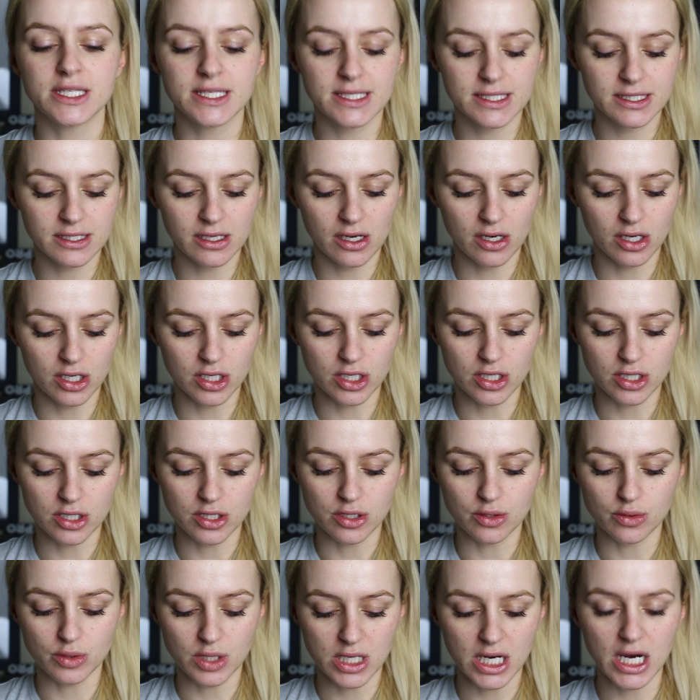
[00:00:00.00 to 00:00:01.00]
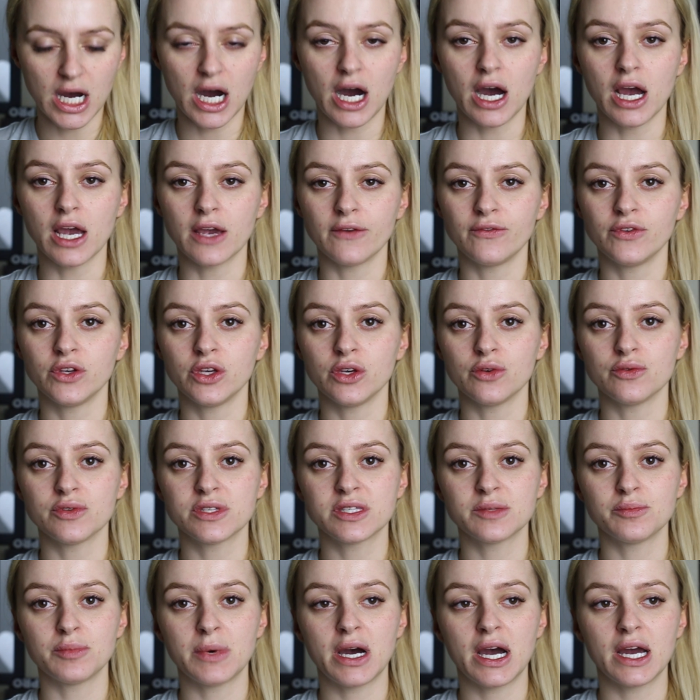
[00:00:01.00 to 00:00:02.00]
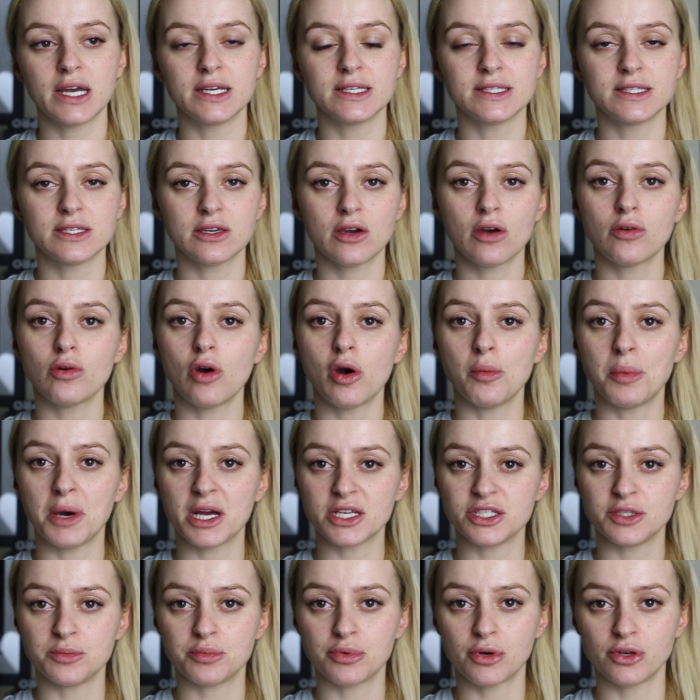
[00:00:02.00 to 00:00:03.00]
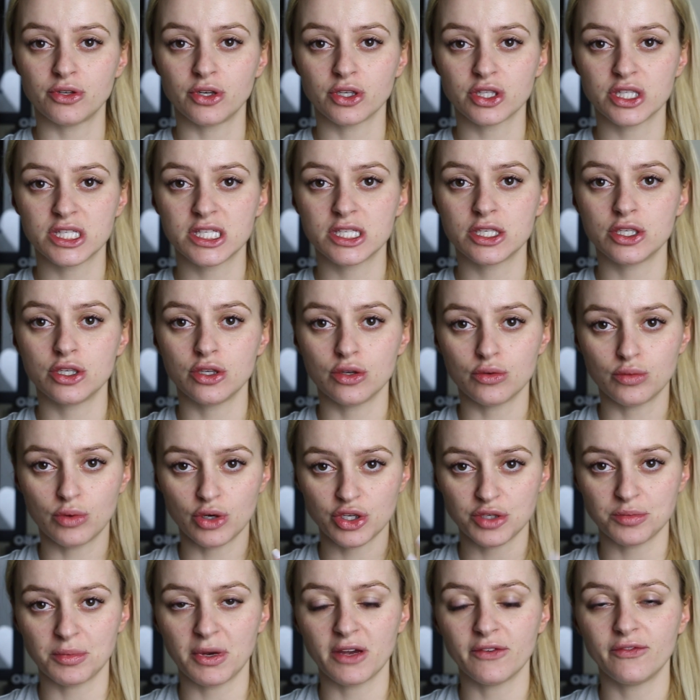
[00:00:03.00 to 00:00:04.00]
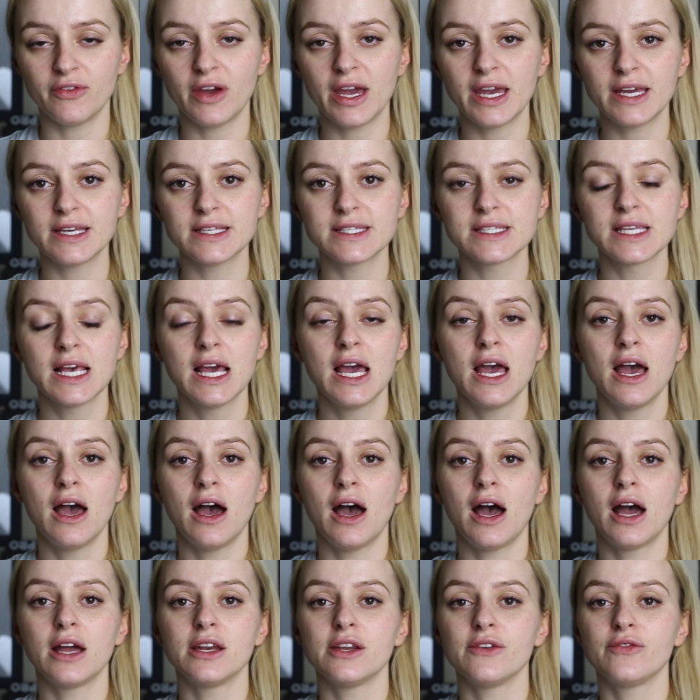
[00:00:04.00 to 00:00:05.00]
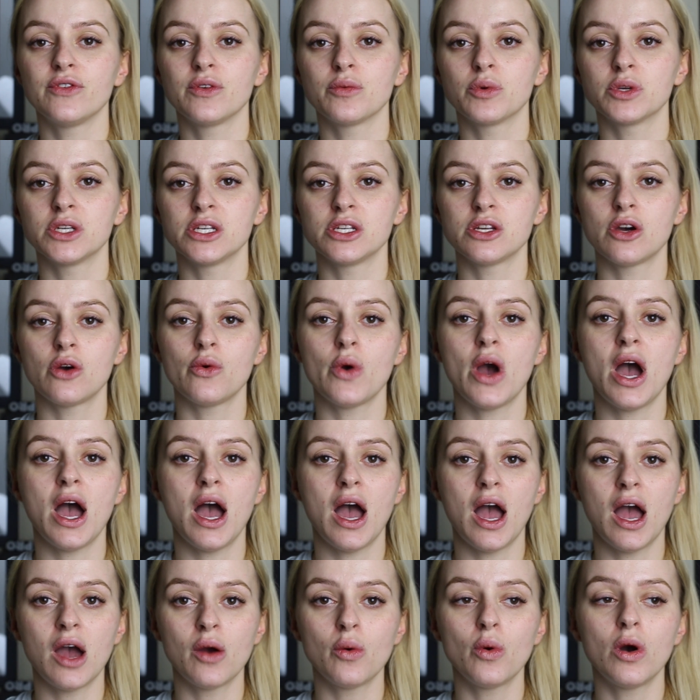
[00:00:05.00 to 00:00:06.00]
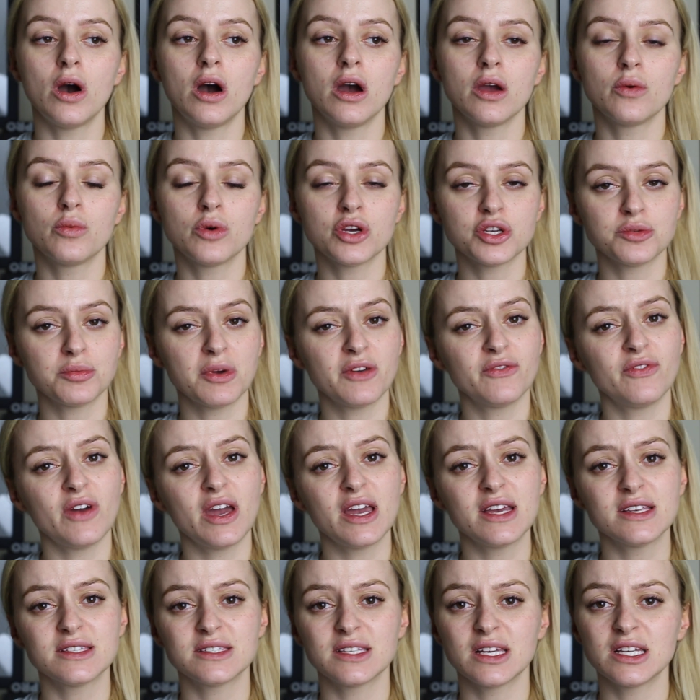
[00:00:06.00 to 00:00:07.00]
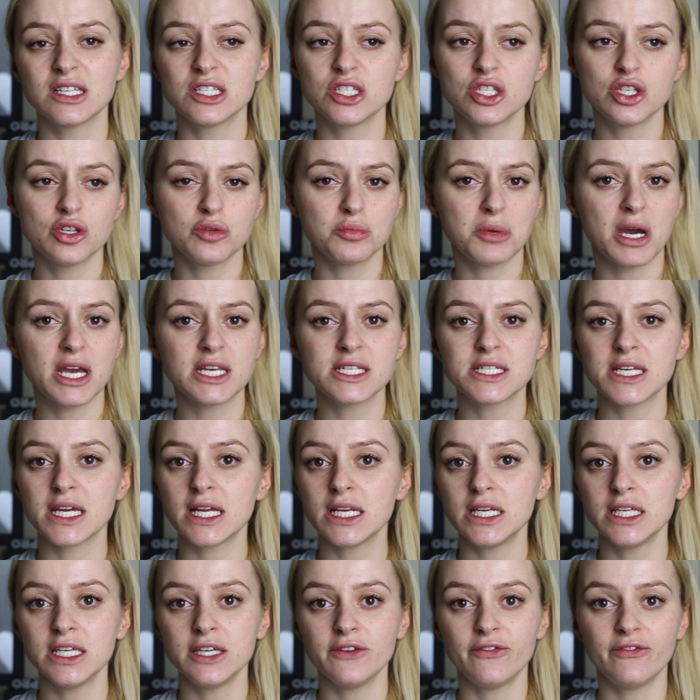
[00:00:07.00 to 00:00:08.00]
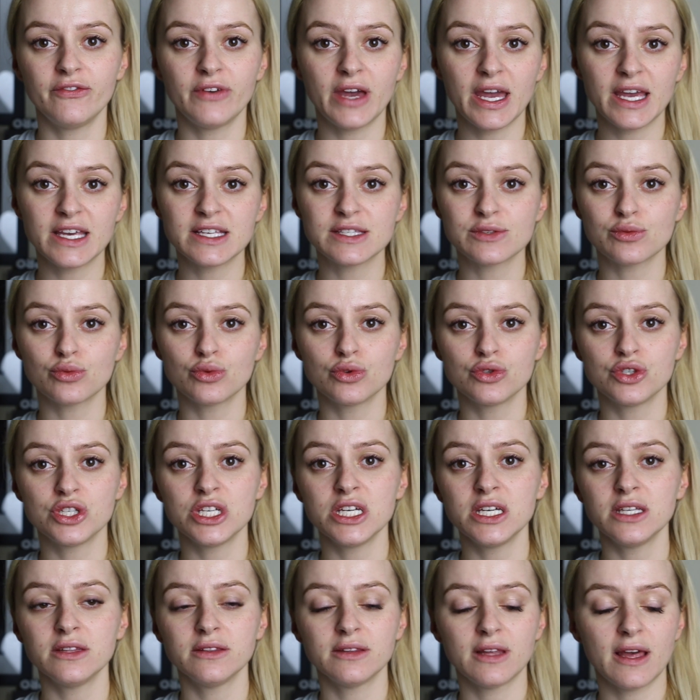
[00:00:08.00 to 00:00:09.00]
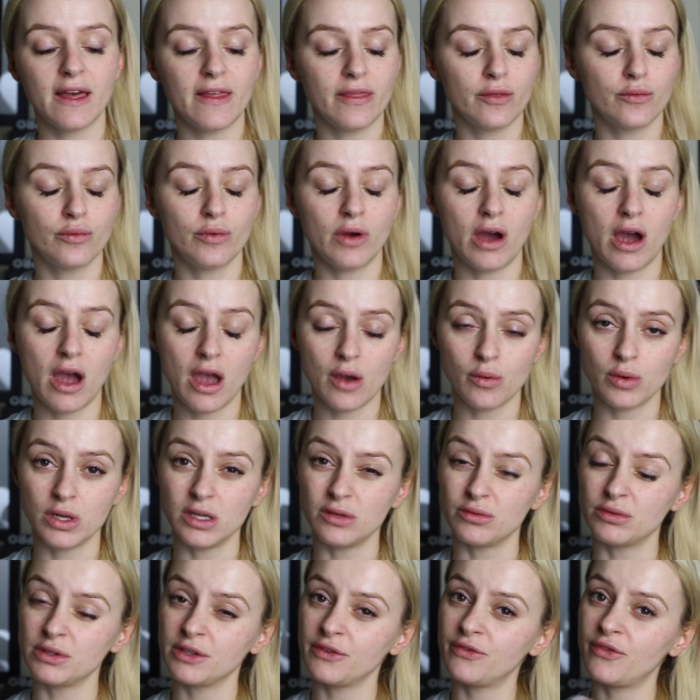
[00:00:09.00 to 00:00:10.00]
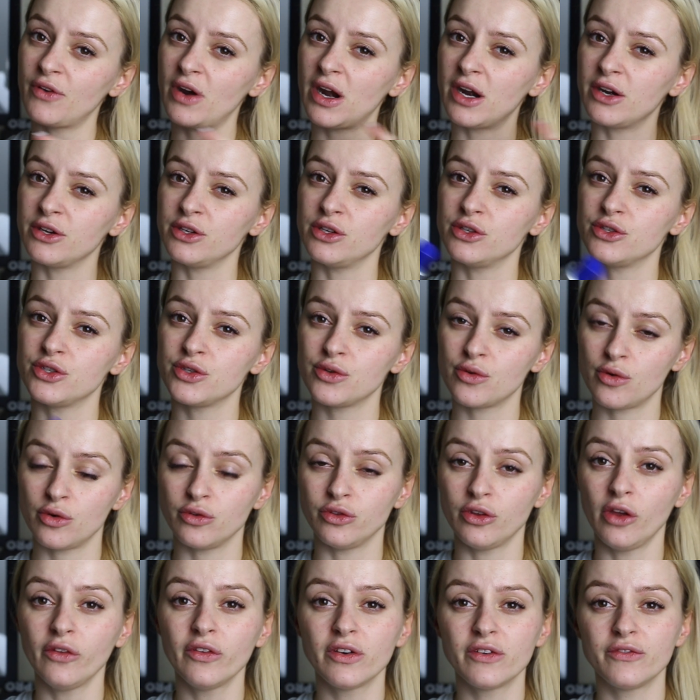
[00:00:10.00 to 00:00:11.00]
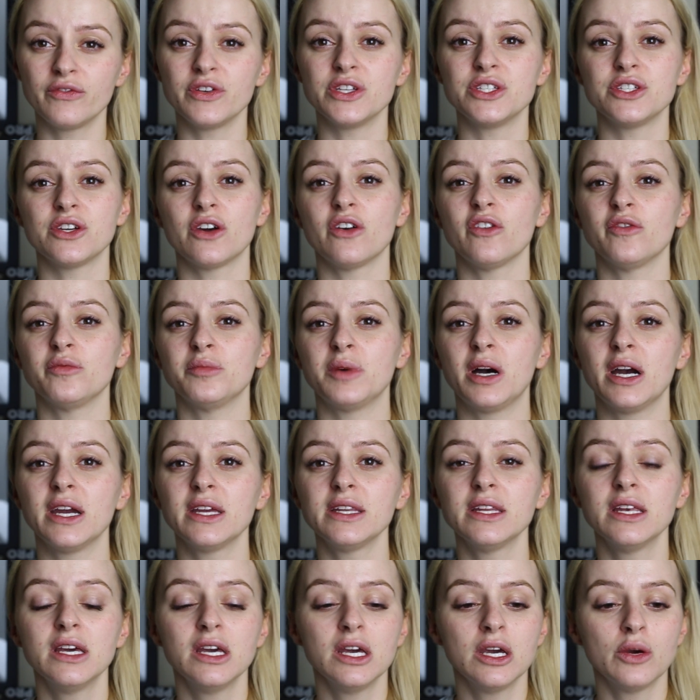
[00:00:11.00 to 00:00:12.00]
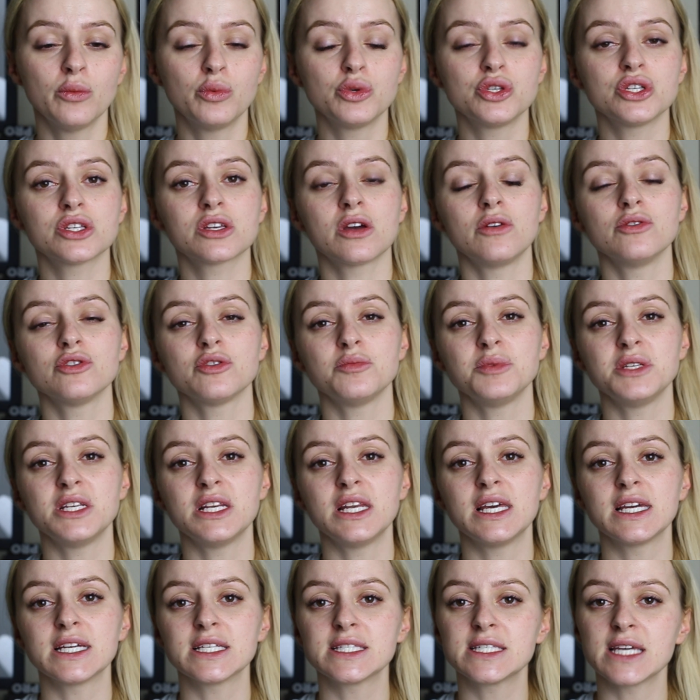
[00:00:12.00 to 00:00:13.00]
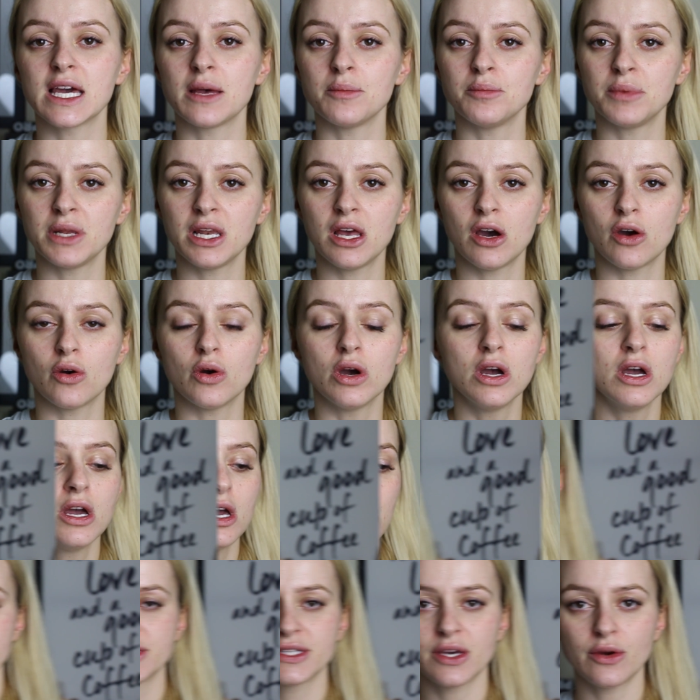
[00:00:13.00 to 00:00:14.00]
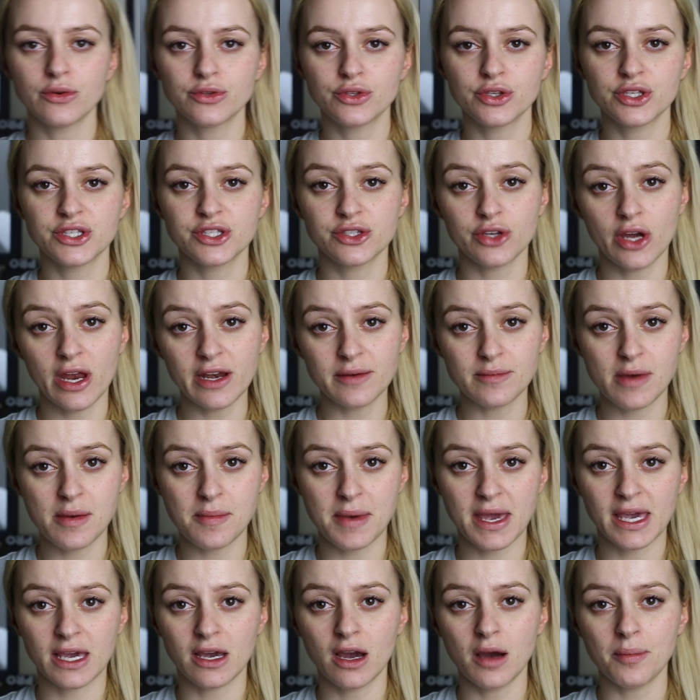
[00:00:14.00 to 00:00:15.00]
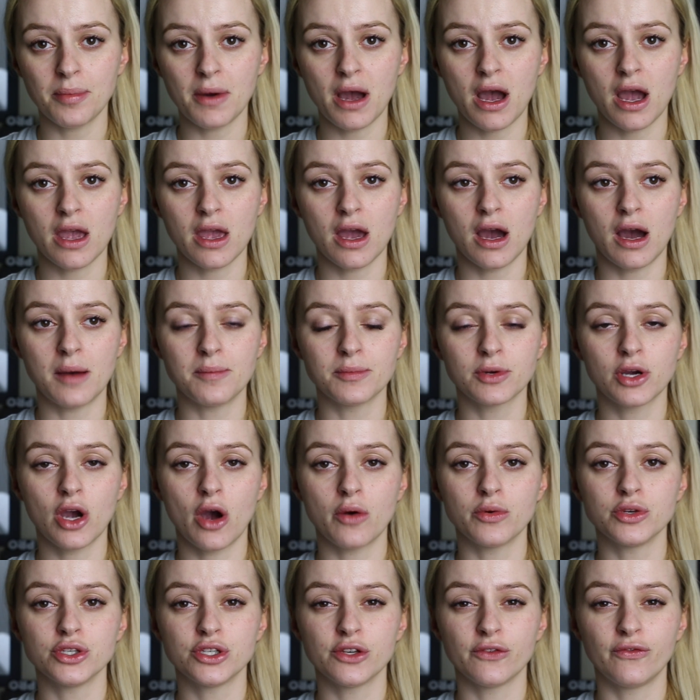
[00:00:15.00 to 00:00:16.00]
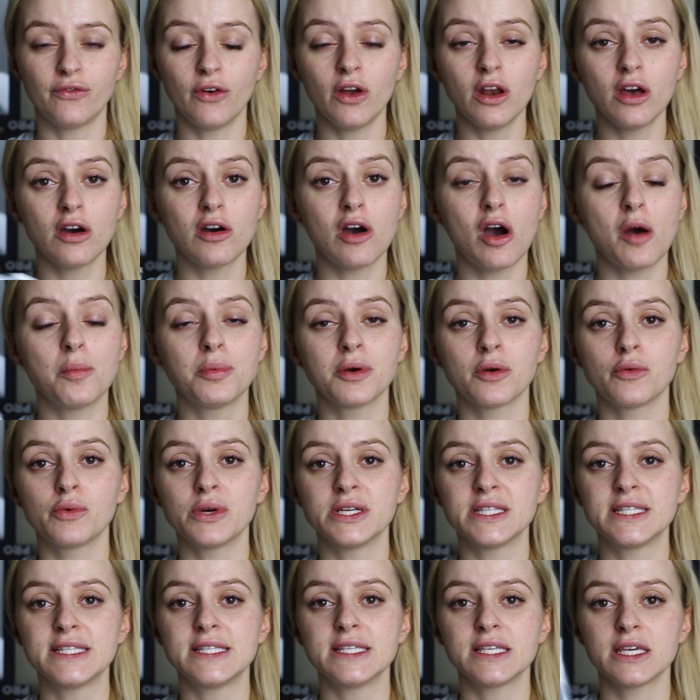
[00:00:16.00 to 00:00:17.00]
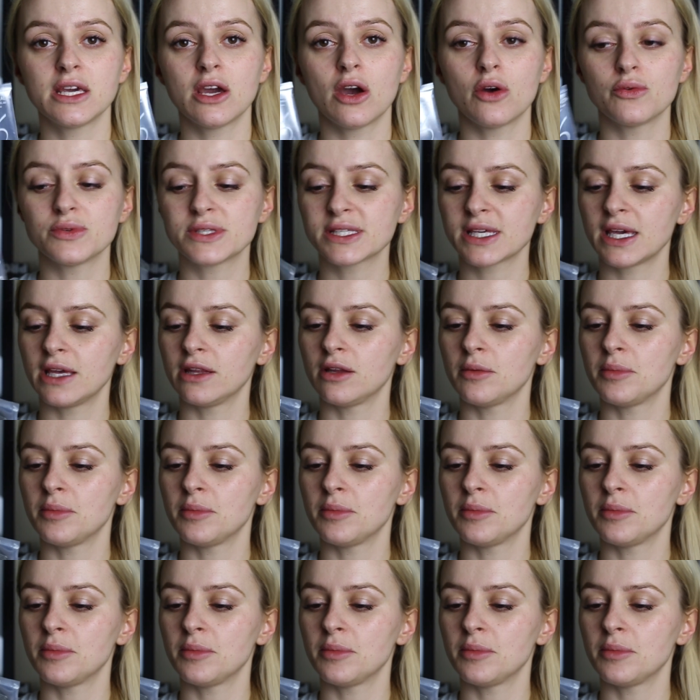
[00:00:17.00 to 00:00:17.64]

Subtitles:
so I've used my Zio Obagi products to wash my face, and if you want to know how I wash my face and do my daily face routine, then I will refer you to another video of mine, which is going to be linked down below. So to start my makeup, I am going to follow up with Zio Skin